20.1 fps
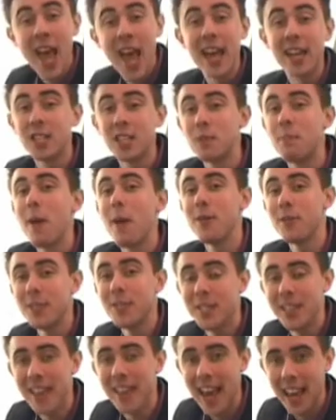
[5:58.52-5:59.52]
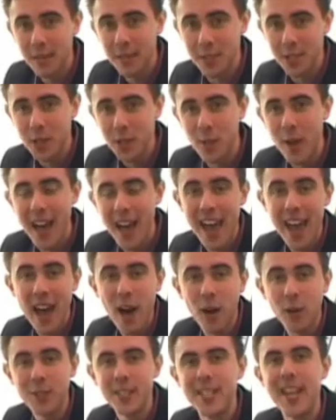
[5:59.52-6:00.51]
Exposed to the elements, we're
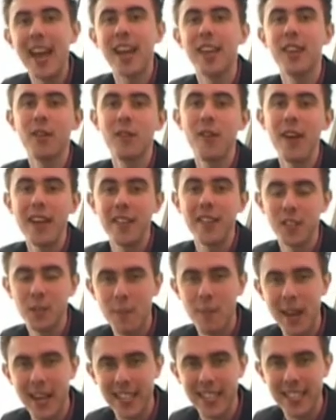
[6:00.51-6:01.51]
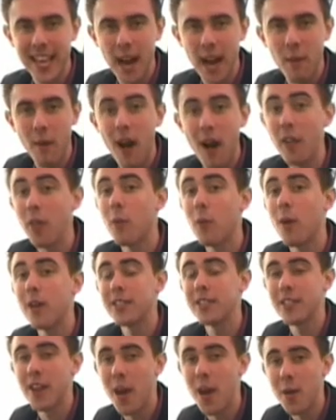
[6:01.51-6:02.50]
here on deck 3 at the Spinnaker Tower,
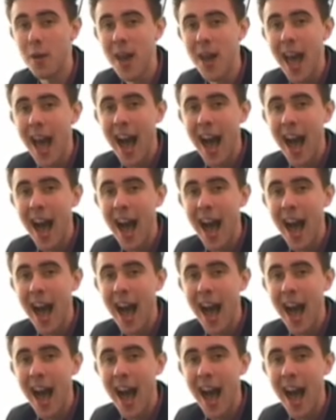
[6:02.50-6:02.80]
otherwise known